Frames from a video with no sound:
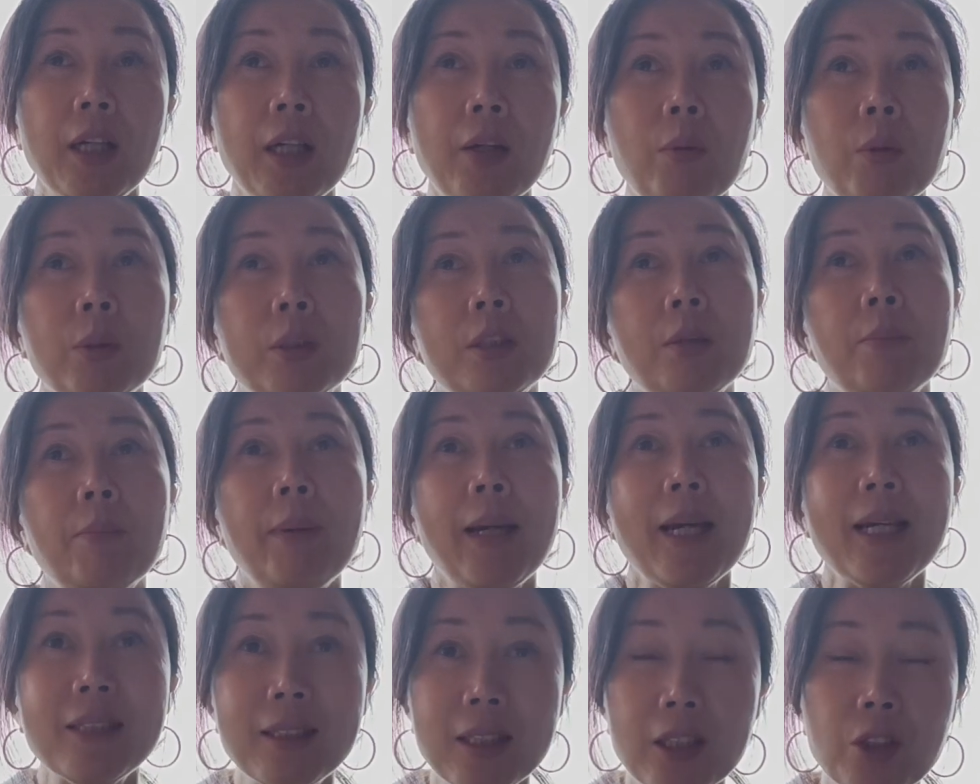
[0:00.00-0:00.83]
was
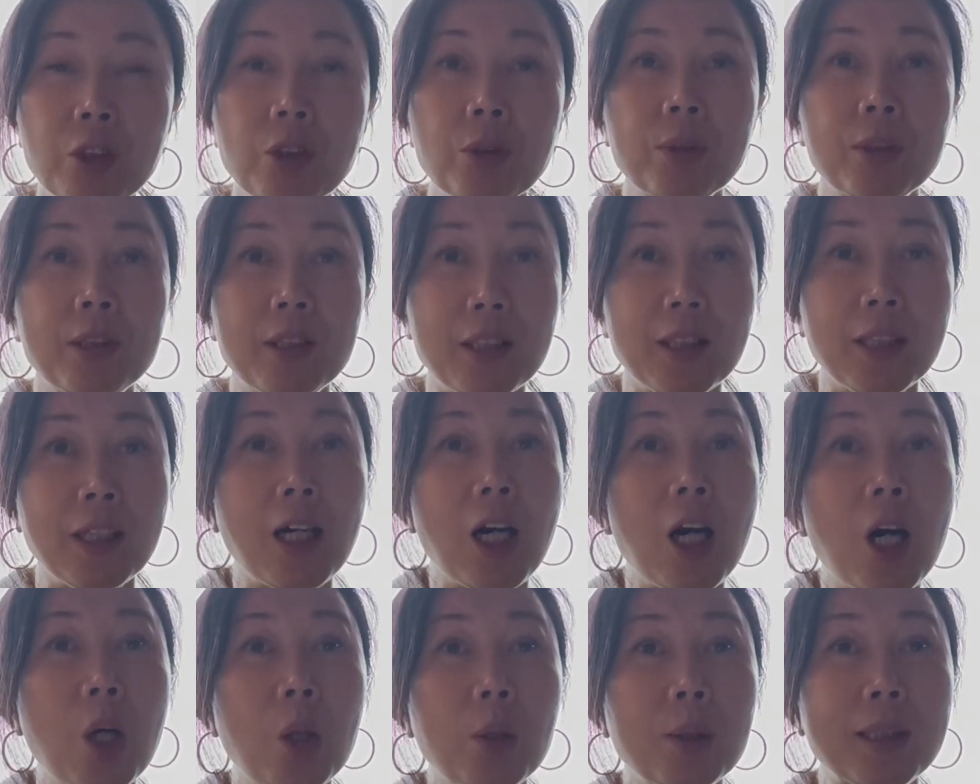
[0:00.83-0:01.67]
amazing to see
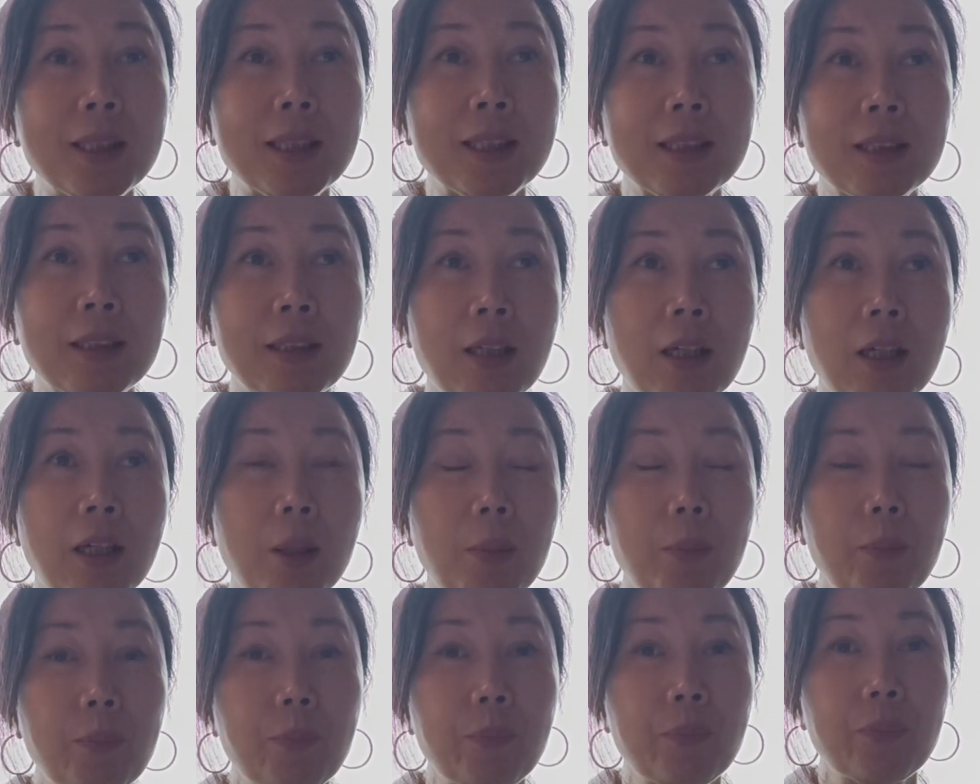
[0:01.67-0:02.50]
all these
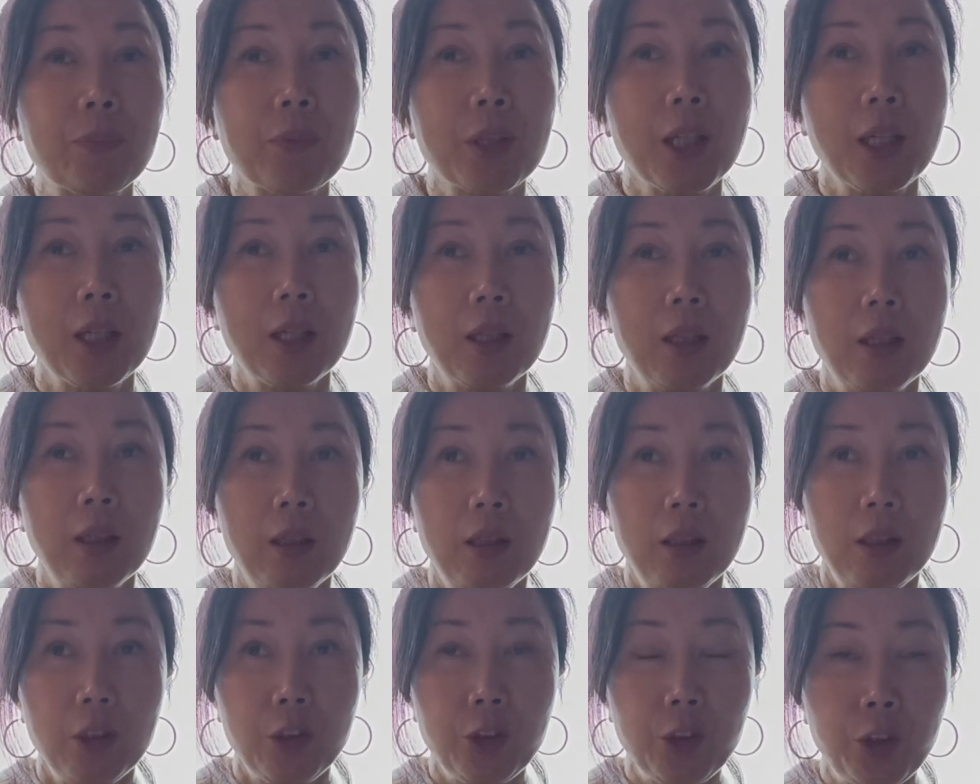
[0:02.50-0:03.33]

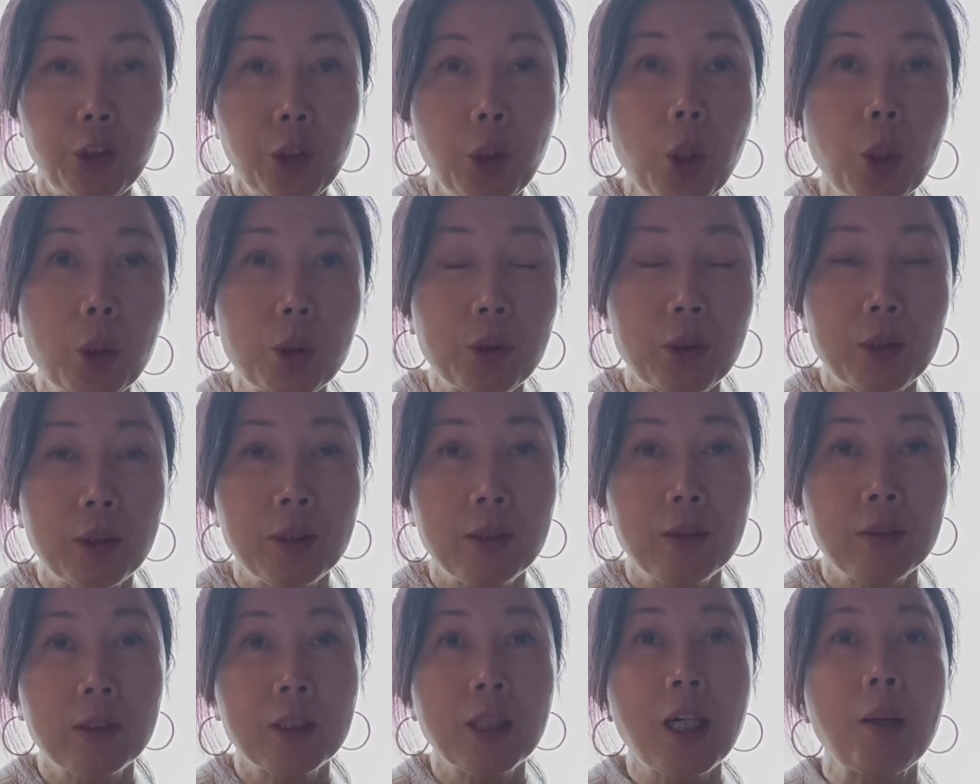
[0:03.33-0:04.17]

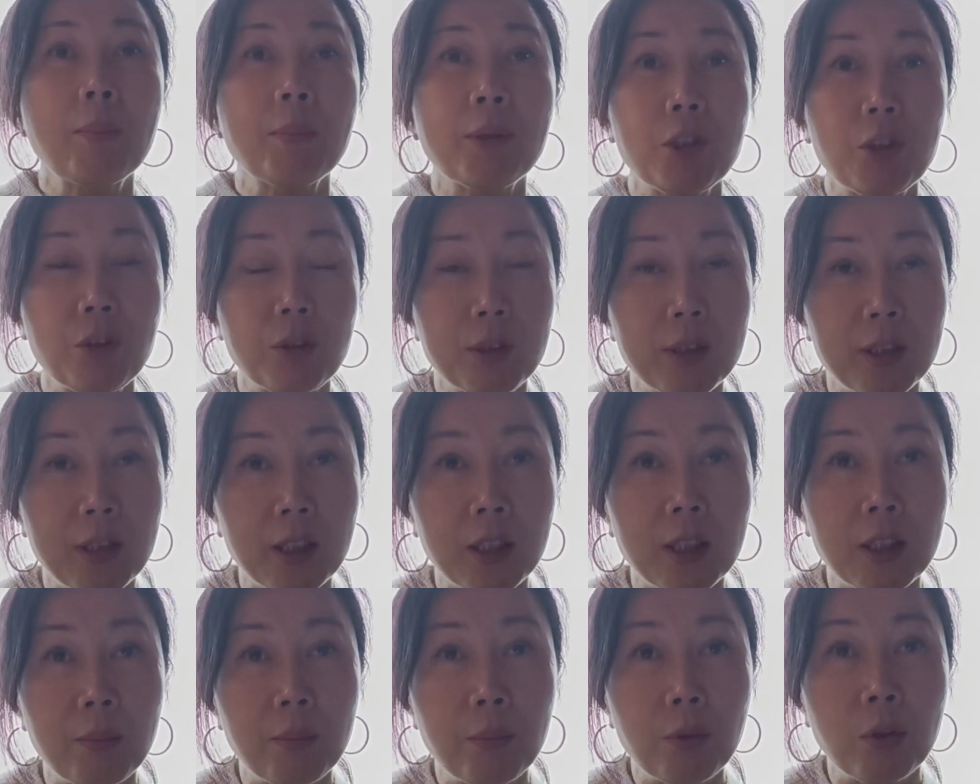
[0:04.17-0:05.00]
children coming to
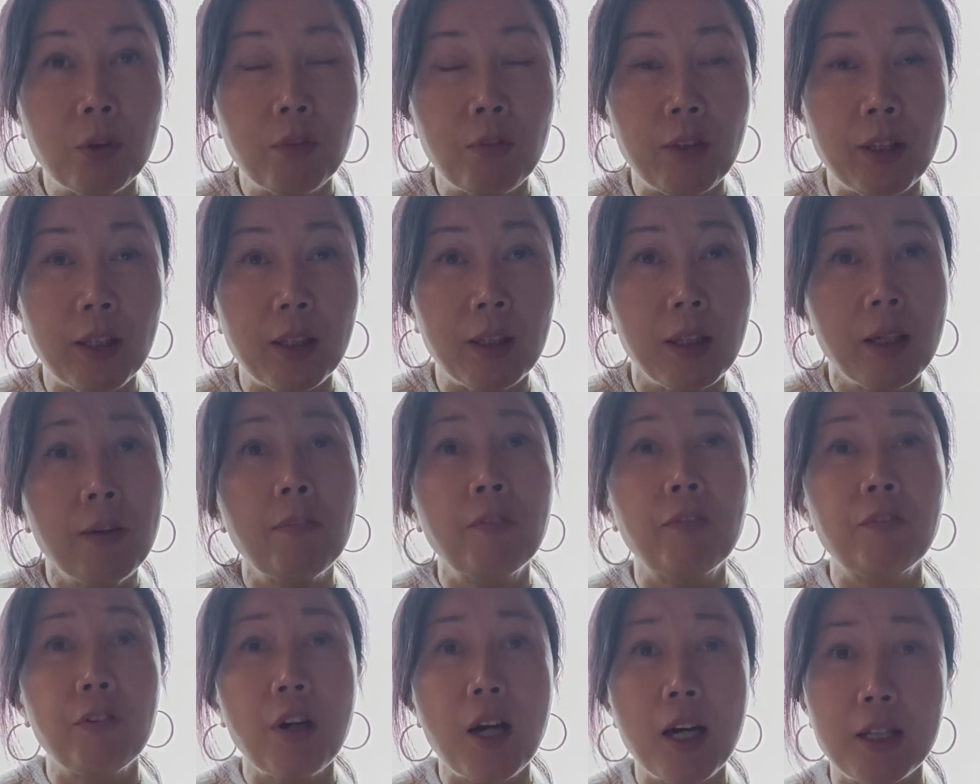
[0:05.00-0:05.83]
see the movie in
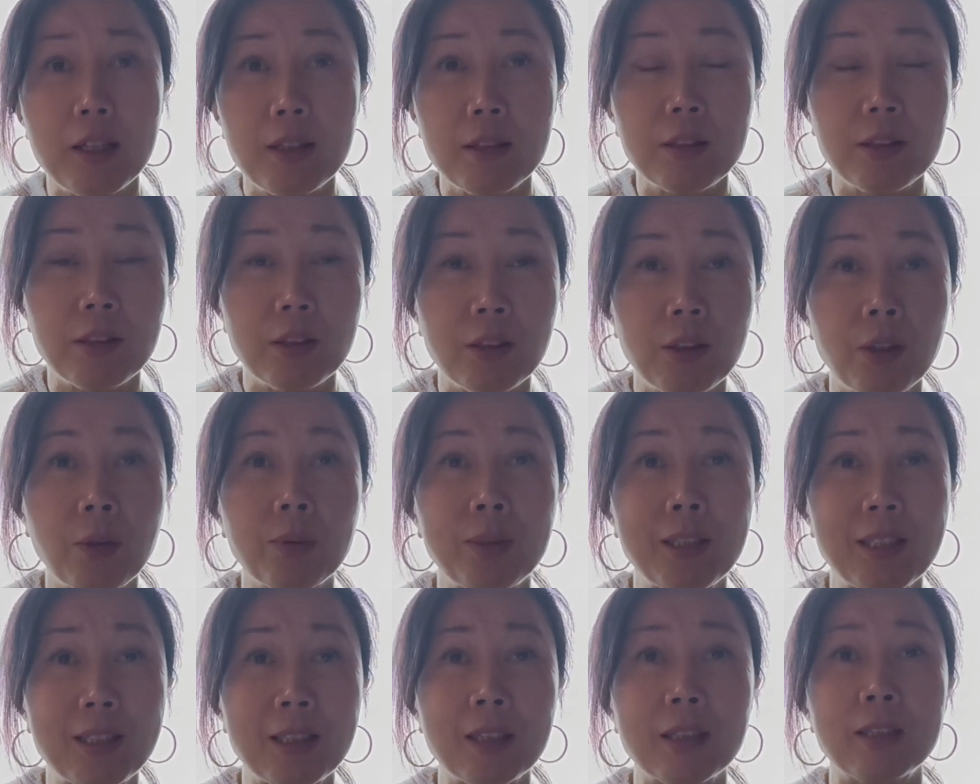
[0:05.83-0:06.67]
France.
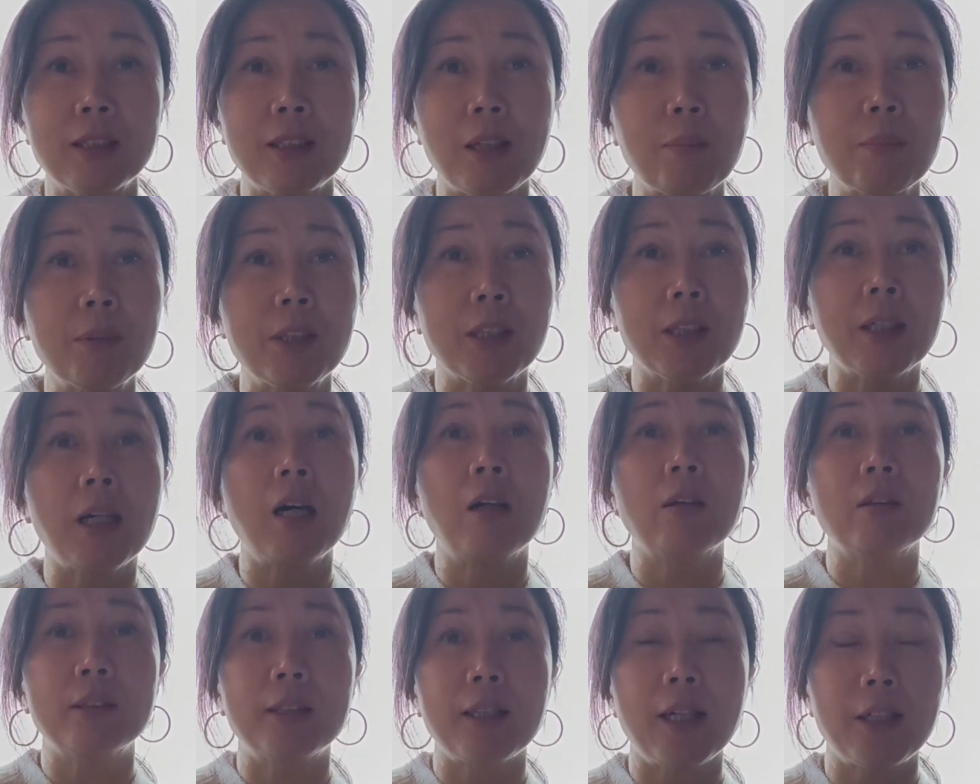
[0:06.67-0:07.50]
This is something
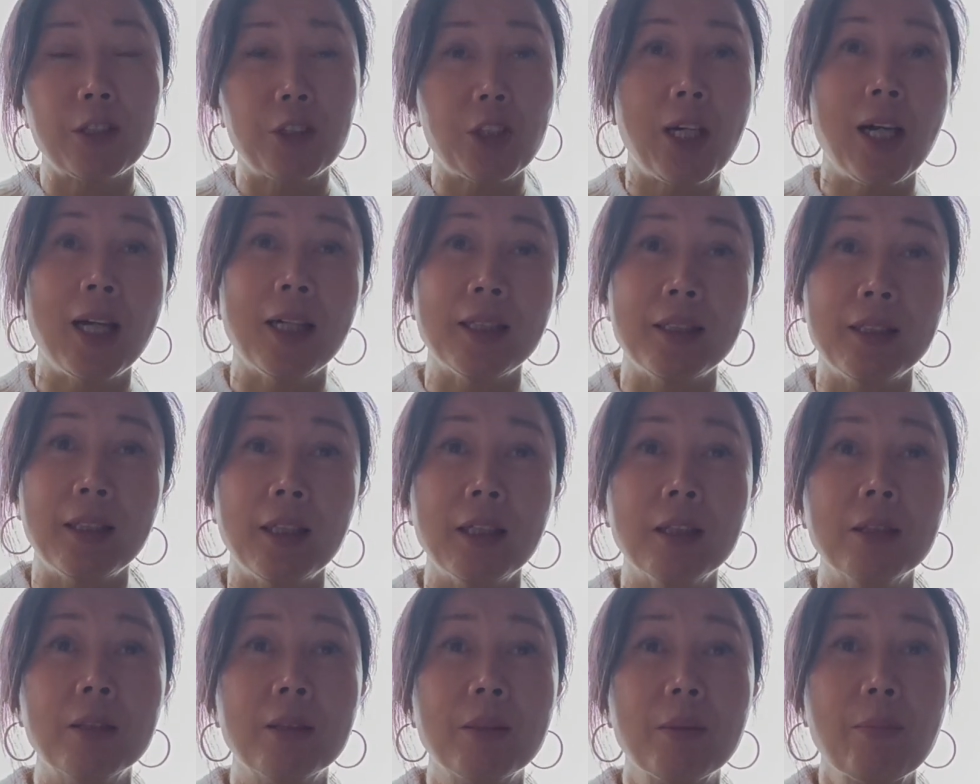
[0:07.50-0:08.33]
outside China.